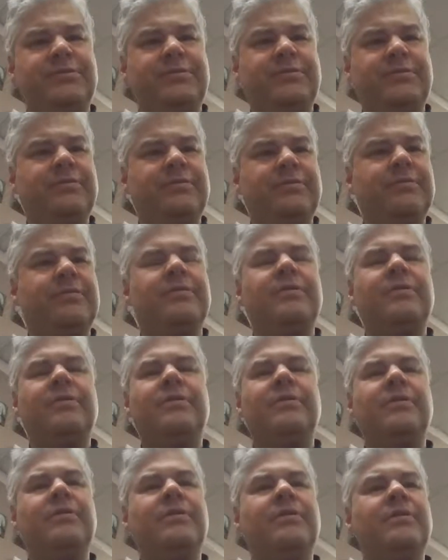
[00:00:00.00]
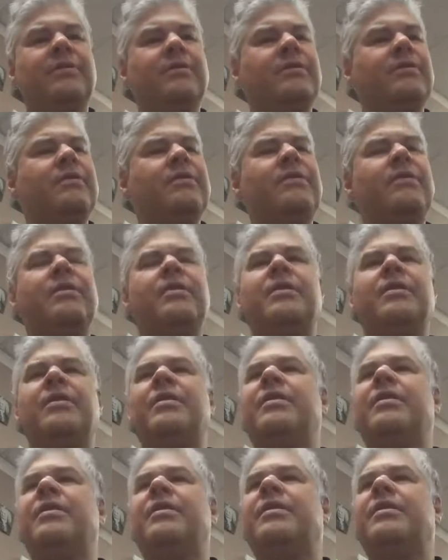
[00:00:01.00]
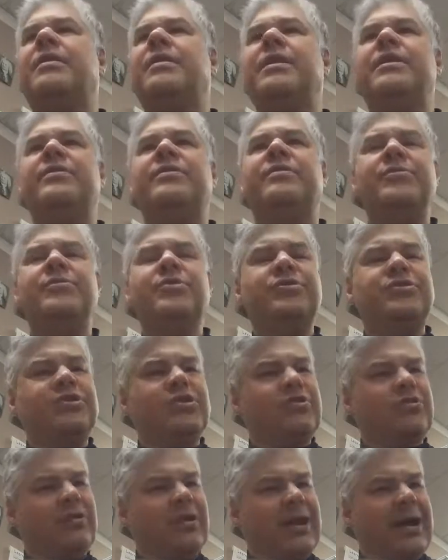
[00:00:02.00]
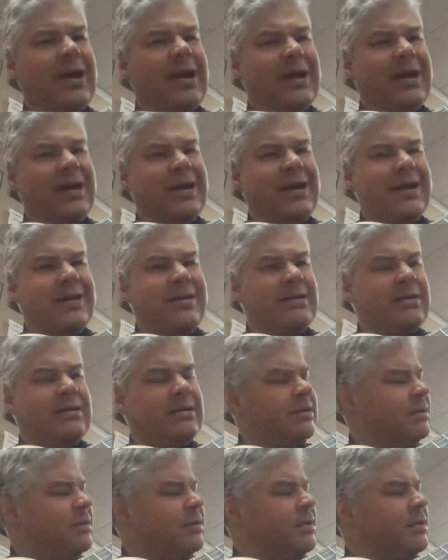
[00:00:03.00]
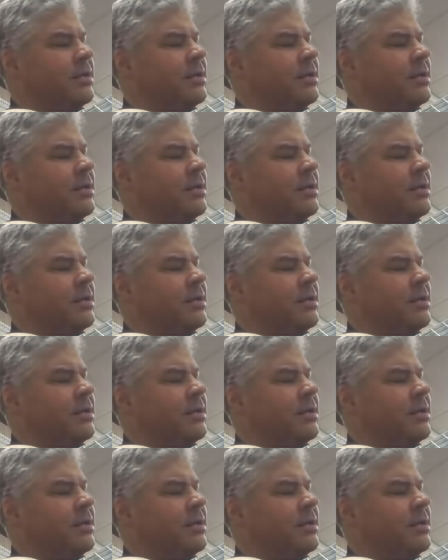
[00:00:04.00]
in the musical line